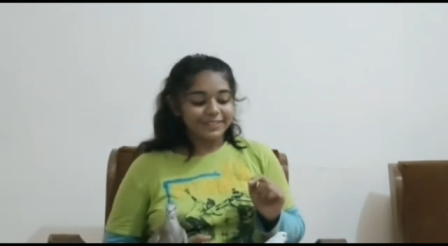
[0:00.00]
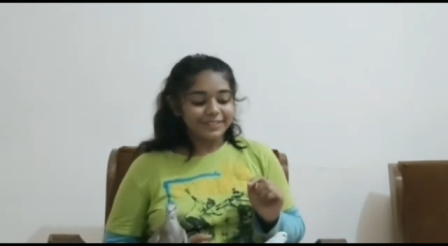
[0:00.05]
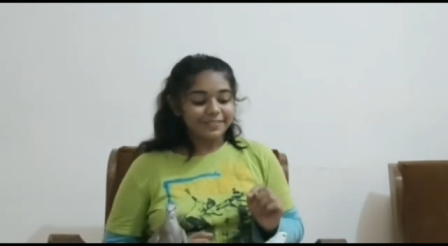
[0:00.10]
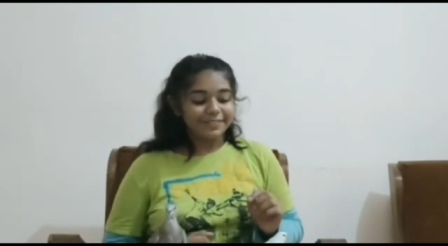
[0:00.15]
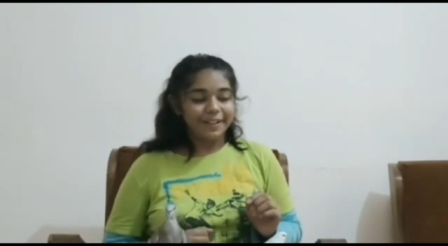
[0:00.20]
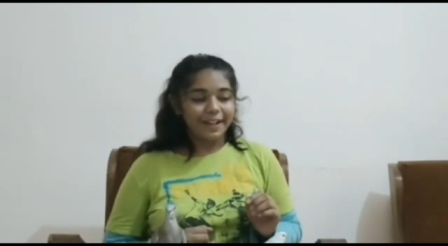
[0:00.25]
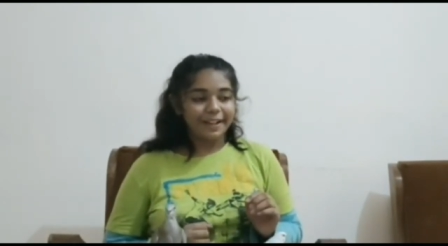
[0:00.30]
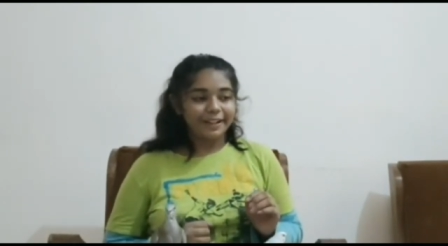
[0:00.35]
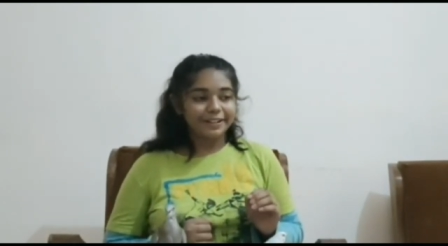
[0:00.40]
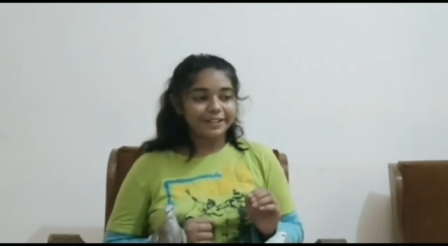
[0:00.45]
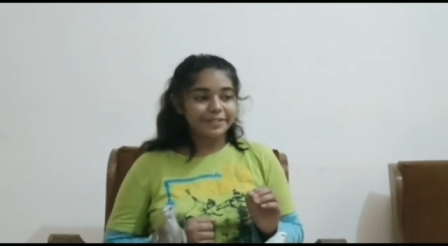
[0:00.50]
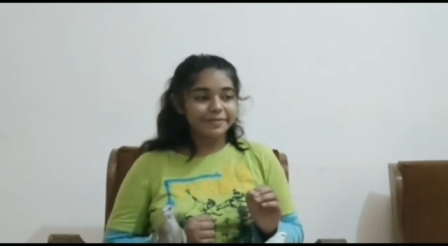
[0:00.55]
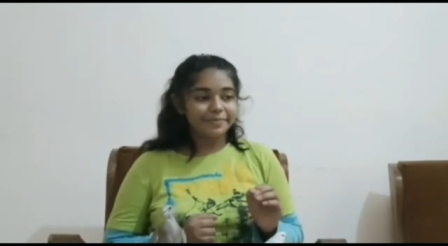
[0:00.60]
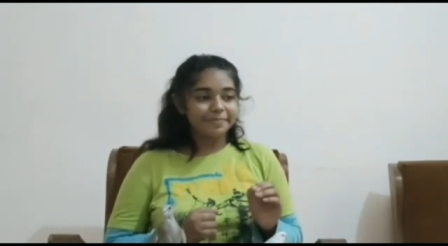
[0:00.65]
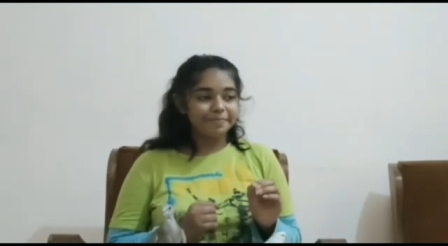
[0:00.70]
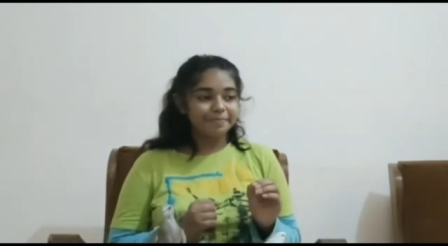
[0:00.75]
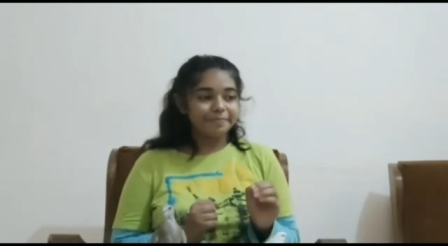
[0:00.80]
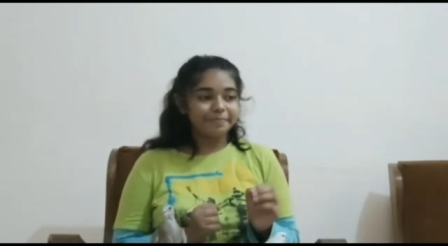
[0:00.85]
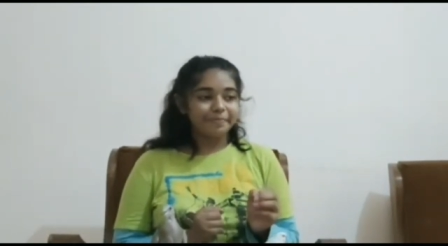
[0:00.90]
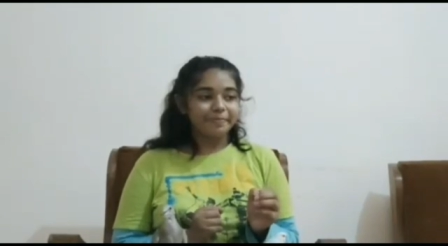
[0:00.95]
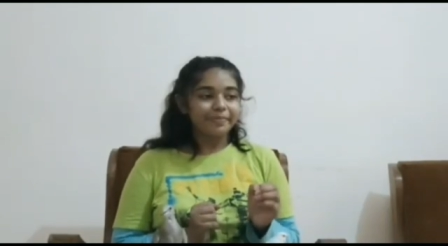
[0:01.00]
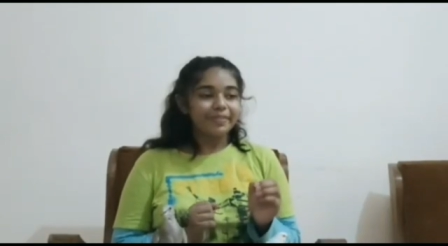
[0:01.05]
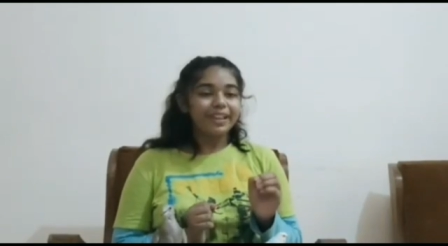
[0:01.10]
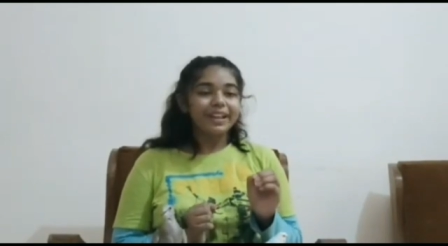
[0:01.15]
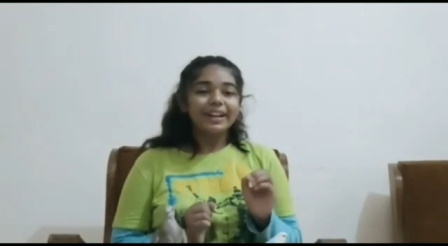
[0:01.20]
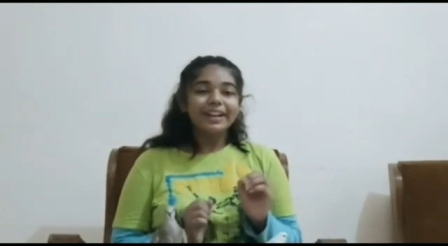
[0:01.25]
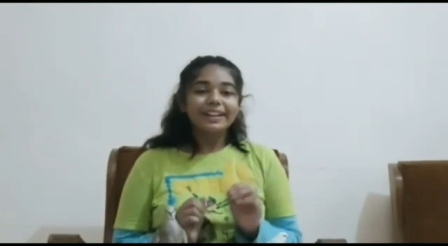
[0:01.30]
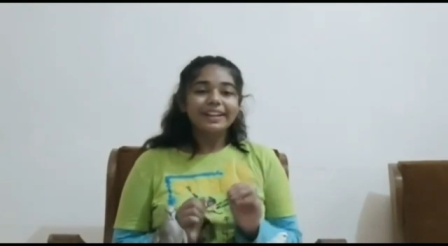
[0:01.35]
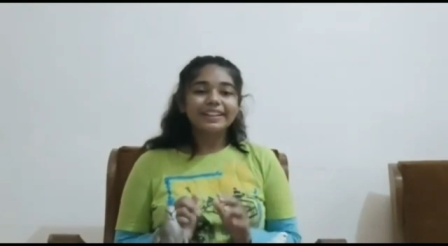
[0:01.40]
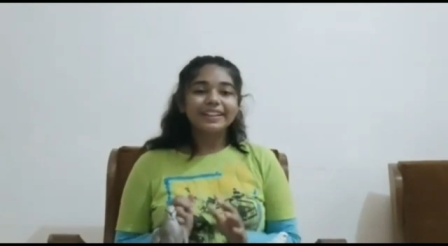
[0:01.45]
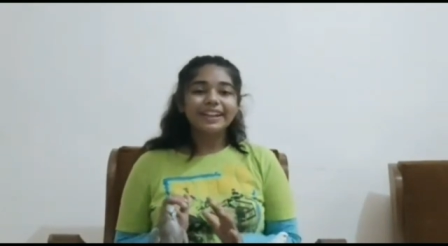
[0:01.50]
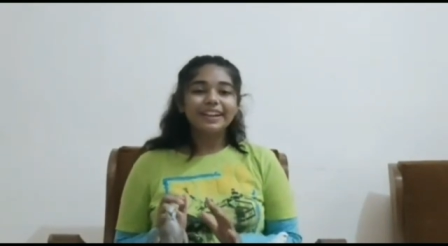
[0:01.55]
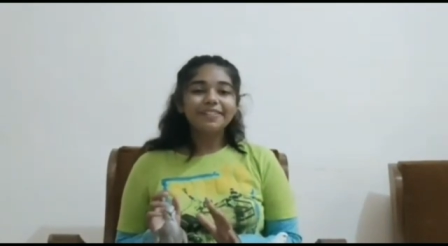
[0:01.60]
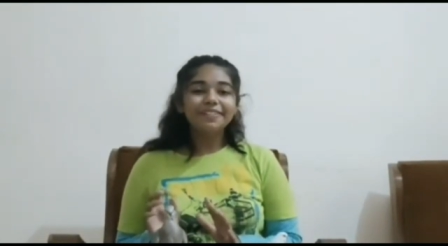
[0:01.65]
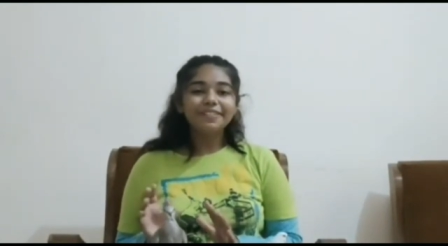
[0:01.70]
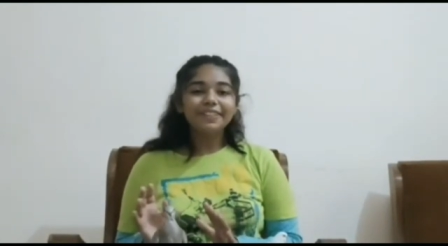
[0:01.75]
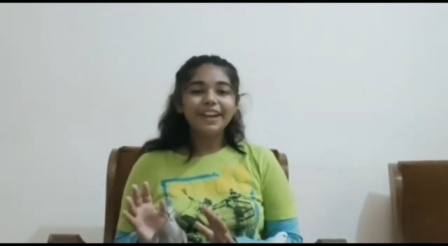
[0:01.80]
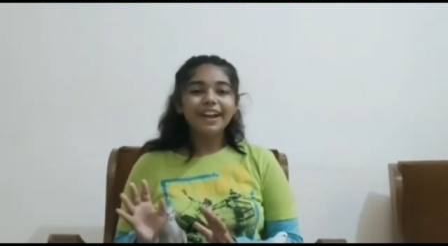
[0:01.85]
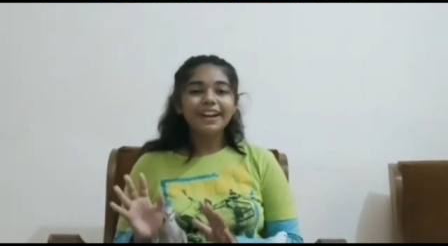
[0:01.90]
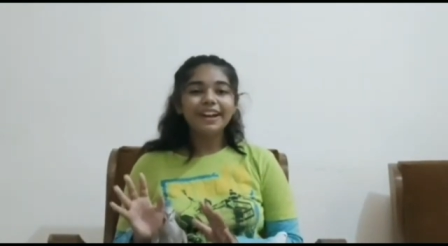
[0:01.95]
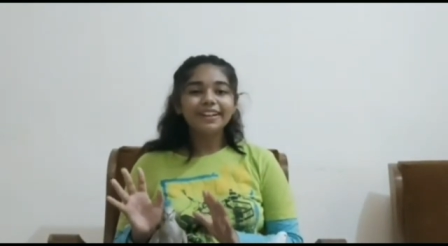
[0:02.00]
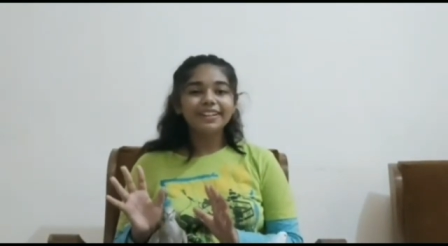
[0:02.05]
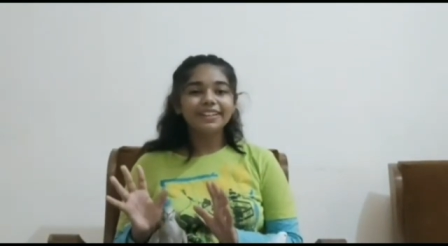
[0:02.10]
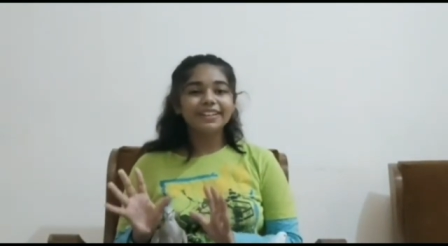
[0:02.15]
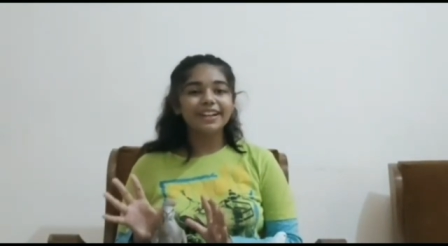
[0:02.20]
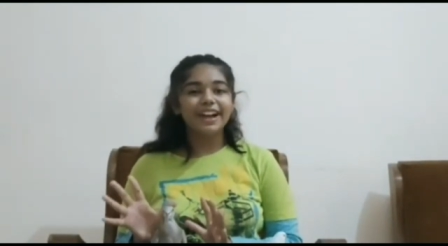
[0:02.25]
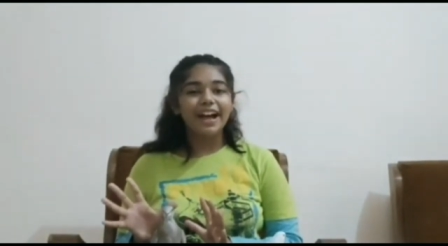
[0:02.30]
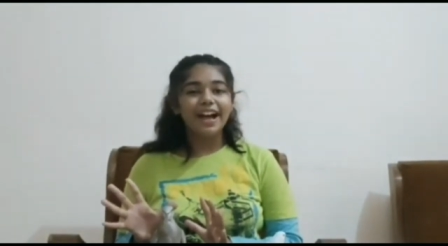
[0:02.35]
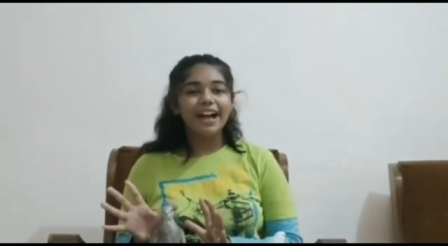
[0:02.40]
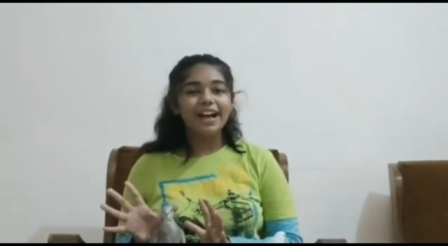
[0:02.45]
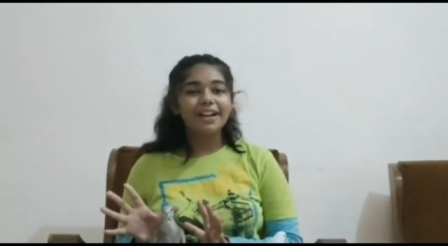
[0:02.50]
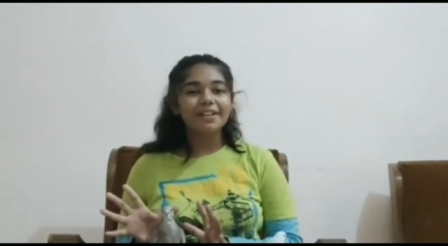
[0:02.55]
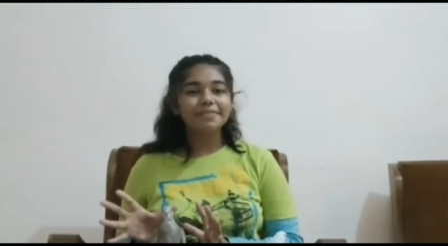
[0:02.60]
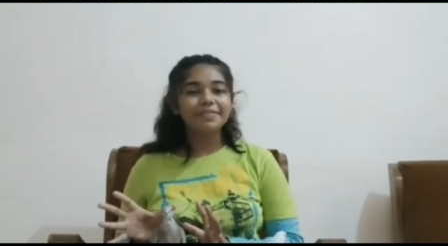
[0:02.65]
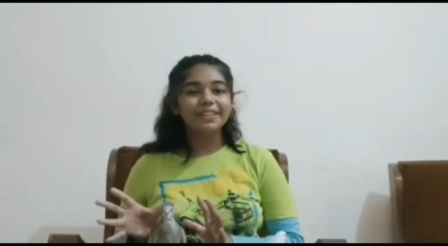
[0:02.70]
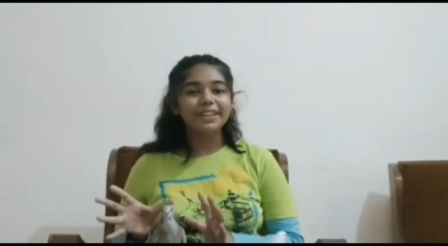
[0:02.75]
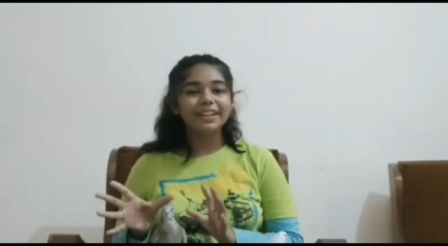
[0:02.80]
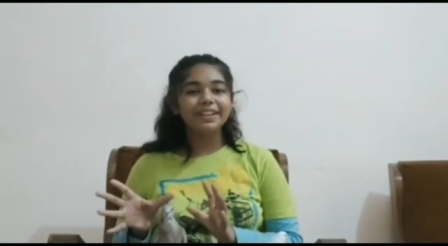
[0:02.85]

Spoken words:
Well, doves are calm.